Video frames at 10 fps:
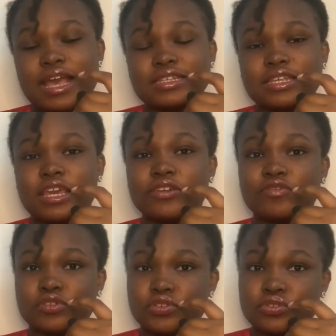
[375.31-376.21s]
asking
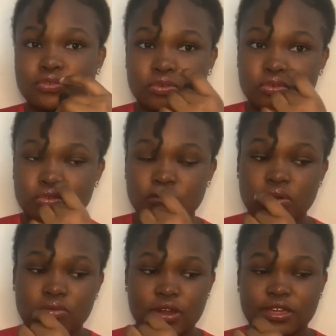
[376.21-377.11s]
for
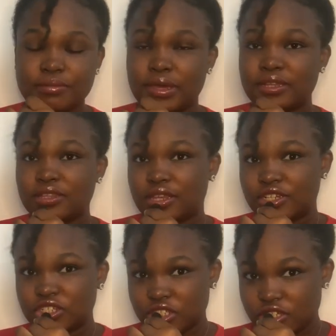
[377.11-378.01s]
school
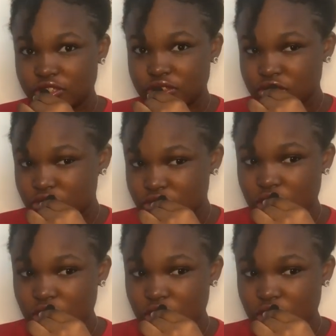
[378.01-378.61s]
recommendations.